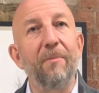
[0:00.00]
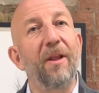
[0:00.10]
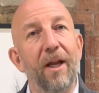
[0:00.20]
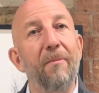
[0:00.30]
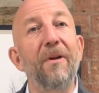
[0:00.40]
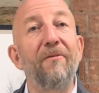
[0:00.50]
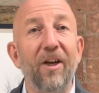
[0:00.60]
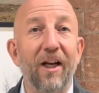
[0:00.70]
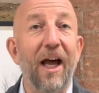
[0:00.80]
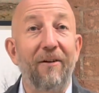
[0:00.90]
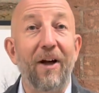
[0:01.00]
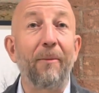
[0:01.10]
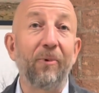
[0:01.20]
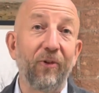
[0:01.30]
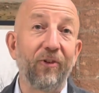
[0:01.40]
but then I'm never going to have
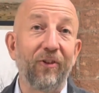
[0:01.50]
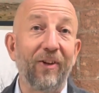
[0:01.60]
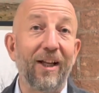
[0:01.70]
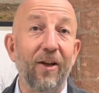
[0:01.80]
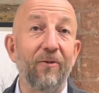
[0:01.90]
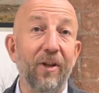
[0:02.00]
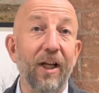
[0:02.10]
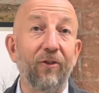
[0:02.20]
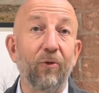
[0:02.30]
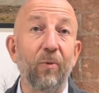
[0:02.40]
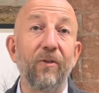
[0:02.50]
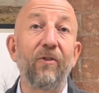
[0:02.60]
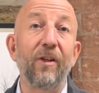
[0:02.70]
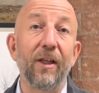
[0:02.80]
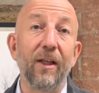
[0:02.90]
apples to sell over the next
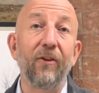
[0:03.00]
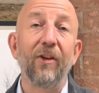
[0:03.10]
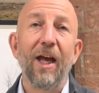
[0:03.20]
20 years.